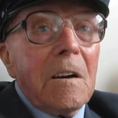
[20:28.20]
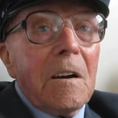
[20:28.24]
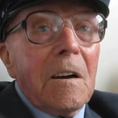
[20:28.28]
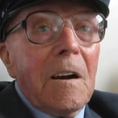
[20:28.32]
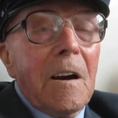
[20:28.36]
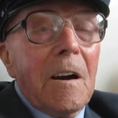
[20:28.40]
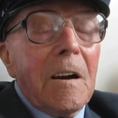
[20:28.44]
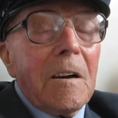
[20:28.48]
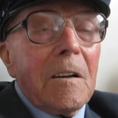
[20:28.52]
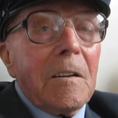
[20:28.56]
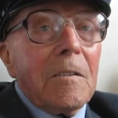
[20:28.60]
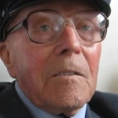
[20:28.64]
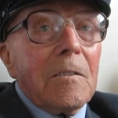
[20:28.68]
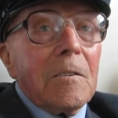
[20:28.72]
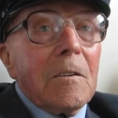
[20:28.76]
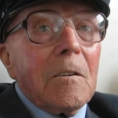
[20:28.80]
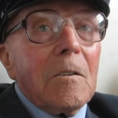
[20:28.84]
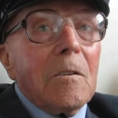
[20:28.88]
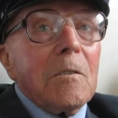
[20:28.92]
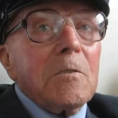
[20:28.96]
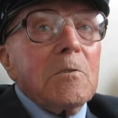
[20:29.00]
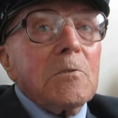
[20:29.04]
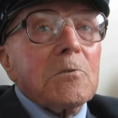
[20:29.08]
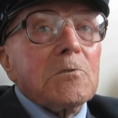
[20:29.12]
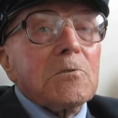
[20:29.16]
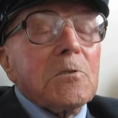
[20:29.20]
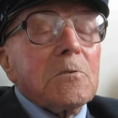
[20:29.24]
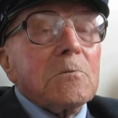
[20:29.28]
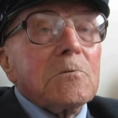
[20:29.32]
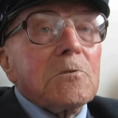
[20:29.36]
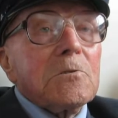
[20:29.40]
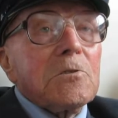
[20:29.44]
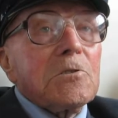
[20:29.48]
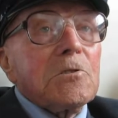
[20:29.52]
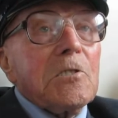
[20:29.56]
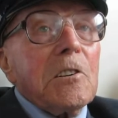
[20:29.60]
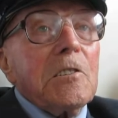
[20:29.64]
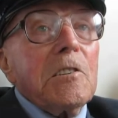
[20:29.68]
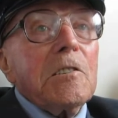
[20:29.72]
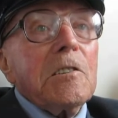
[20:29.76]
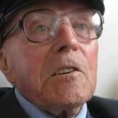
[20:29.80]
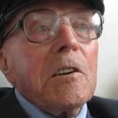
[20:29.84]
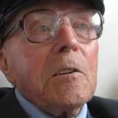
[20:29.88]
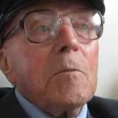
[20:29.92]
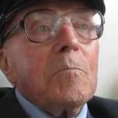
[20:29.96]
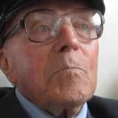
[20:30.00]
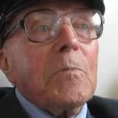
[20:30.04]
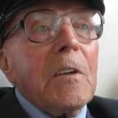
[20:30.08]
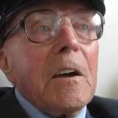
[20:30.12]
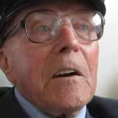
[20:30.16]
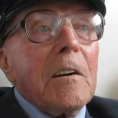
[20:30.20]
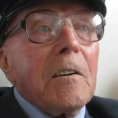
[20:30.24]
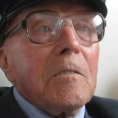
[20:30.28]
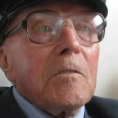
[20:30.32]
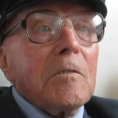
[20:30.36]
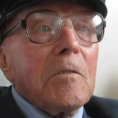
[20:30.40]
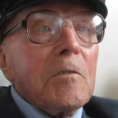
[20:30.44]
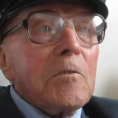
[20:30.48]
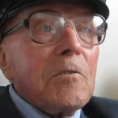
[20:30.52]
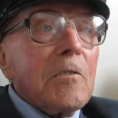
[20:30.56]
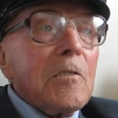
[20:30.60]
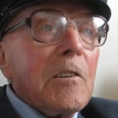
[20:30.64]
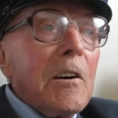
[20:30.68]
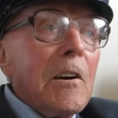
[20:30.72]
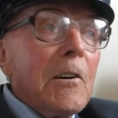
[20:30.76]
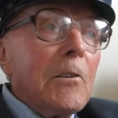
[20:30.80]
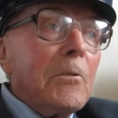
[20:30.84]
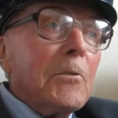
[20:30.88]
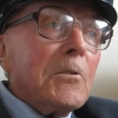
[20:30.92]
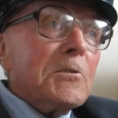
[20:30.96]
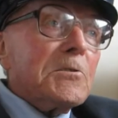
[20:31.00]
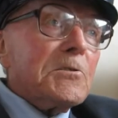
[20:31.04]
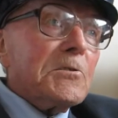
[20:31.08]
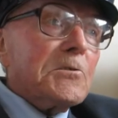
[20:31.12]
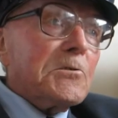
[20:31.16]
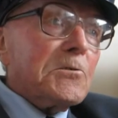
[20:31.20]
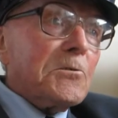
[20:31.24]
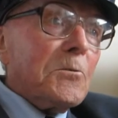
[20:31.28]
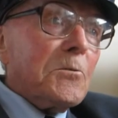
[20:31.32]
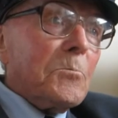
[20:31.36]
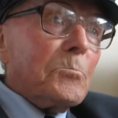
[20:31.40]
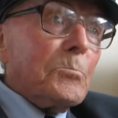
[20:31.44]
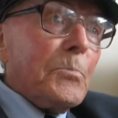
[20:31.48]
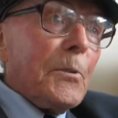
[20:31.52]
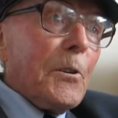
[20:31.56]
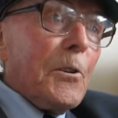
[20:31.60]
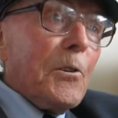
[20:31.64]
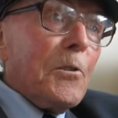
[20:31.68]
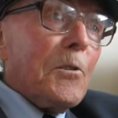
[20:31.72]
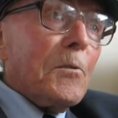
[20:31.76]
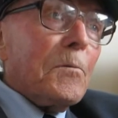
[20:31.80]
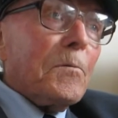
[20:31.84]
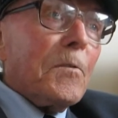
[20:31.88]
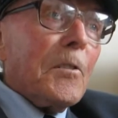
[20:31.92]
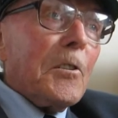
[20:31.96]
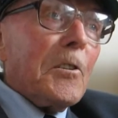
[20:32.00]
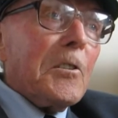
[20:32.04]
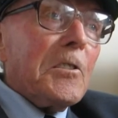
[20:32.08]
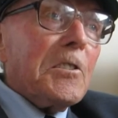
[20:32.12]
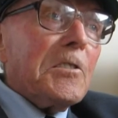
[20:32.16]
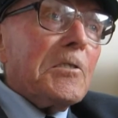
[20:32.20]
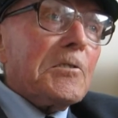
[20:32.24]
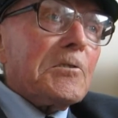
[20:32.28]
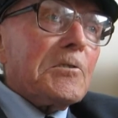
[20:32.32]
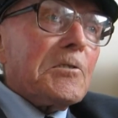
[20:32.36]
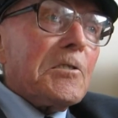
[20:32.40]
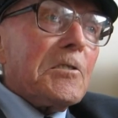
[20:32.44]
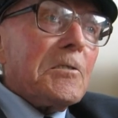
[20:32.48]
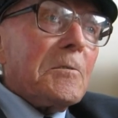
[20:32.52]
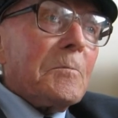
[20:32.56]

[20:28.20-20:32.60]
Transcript: and I used to see him down at the Heritage at Purfleet,